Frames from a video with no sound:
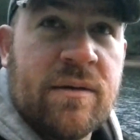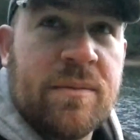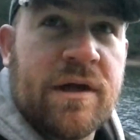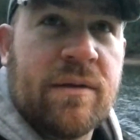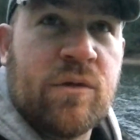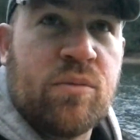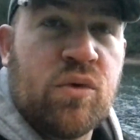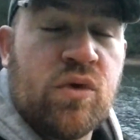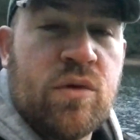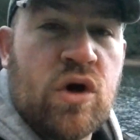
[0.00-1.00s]
But I'm going to
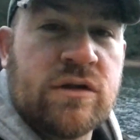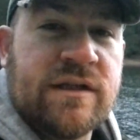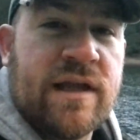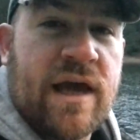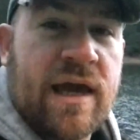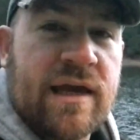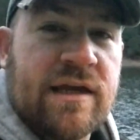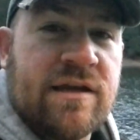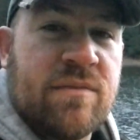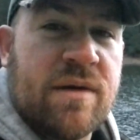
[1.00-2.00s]
pull them all today,
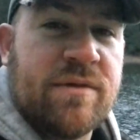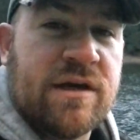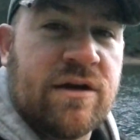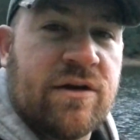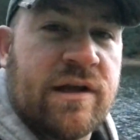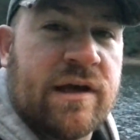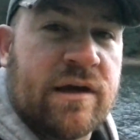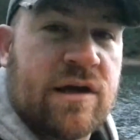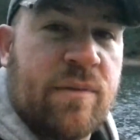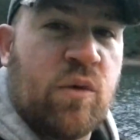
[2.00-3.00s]
and then maybe here in
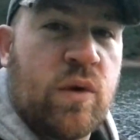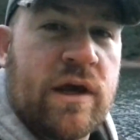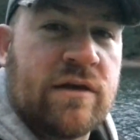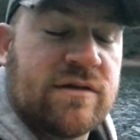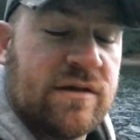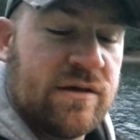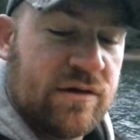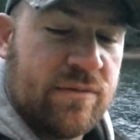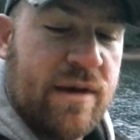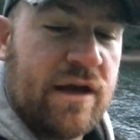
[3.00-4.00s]
a couple weeks,
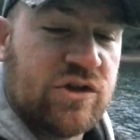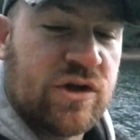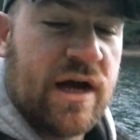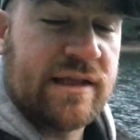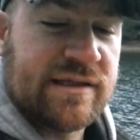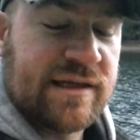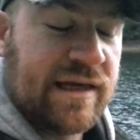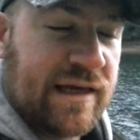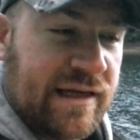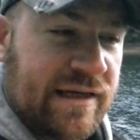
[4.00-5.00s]
come out and try this
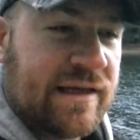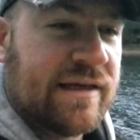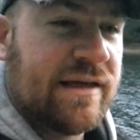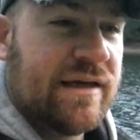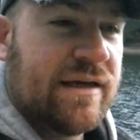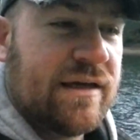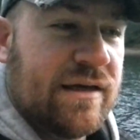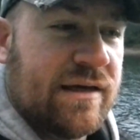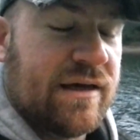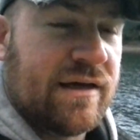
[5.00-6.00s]
again.
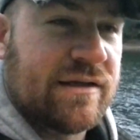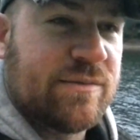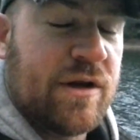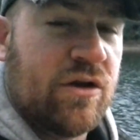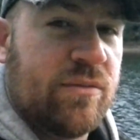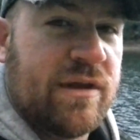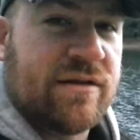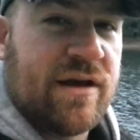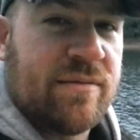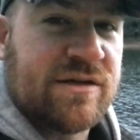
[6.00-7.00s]
Spend a little bit
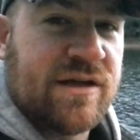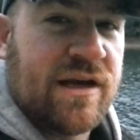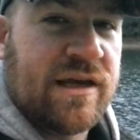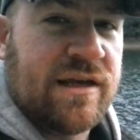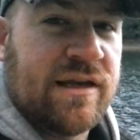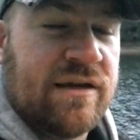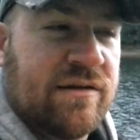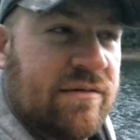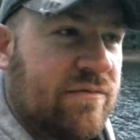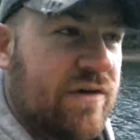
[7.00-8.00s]
of time studying
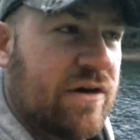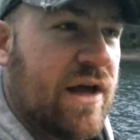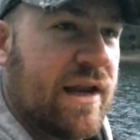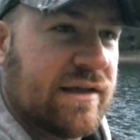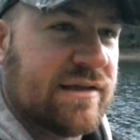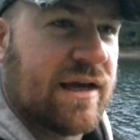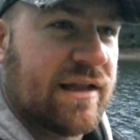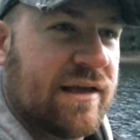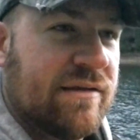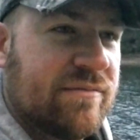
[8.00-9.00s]
and figuring out
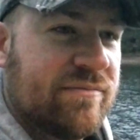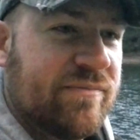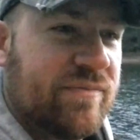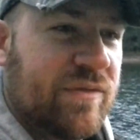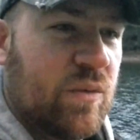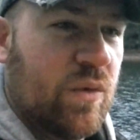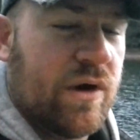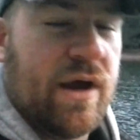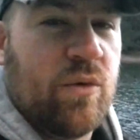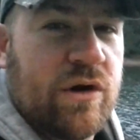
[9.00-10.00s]
exactly
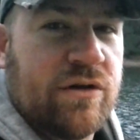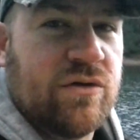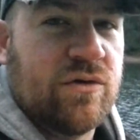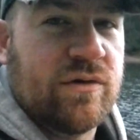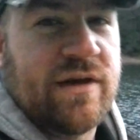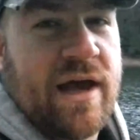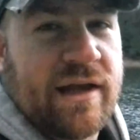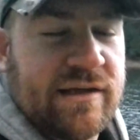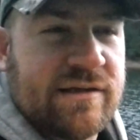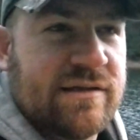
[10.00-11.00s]
what I want to do to attack
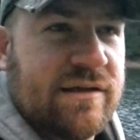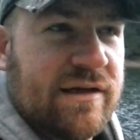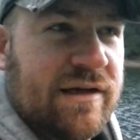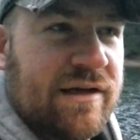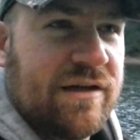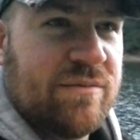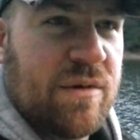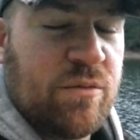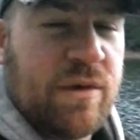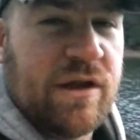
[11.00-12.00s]
this.
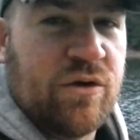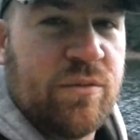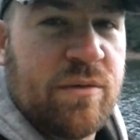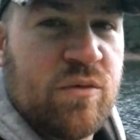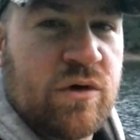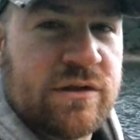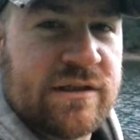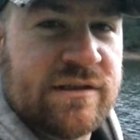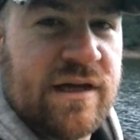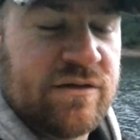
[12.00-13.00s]
Maybe be a little bit more
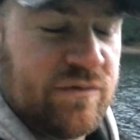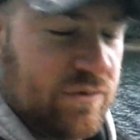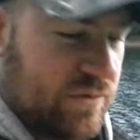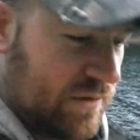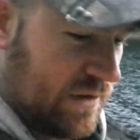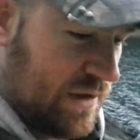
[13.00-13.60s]
successful.